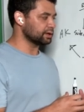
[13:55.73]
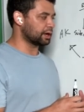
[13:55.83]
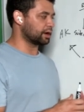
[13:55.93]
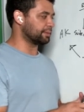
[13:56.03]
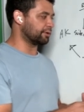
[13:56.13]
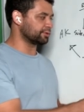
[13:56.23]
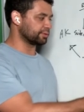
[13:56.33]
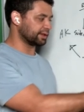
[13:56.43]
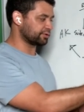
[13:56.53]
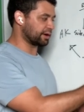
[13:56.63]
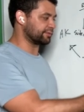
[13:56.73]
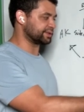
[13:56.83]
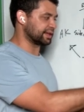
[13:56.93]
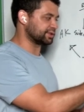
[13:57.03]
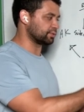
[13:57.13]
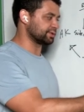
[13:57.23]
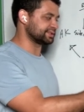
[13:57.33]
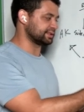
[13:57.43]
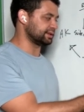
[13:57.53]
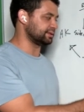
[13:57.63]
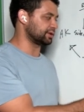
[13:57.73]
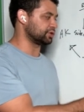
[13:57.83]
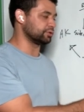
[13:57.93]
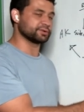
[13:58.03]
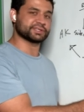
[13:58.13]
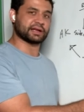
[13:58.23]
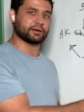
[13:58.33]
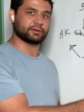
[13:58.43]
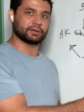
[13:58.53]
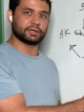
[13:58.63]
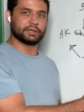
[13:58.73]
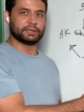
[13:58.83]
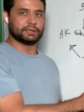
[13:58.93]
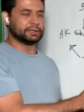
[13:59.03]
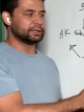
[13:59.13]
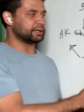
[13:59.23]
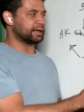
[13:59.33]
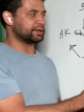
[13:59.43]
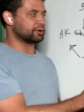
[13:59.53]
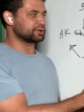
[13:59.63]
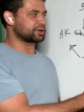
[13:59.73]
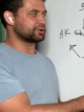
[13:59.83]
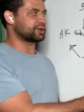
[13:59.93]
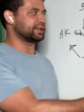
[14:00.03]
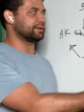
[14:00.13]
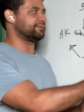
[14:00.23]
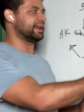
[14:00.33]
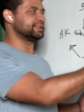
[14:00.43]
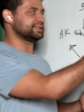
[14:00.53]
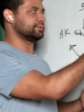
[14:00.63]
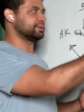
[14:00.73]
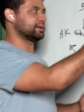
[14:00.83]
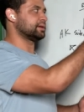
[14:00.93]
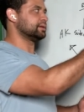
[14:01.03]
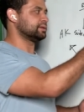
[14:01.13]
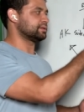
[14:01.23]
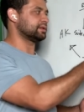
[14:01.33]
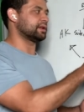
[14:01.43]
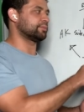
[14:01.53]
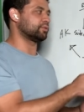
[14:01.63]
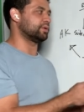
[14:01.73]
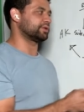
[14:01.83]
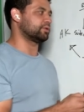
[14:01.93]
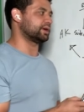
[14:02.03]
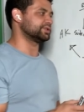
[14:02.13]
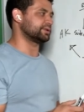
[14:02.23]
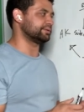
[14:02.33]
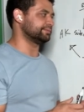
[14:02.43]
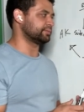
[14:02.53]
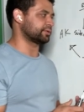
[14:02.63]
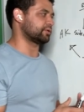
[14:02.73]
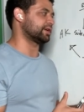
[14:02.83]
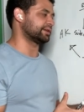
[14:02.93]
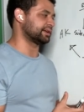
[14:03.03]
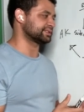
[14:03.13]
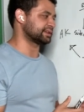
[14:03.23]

um, I would really gravitate towards the the Cougar style, and don't start trying to get fancy with the the number one quadrant or crocodile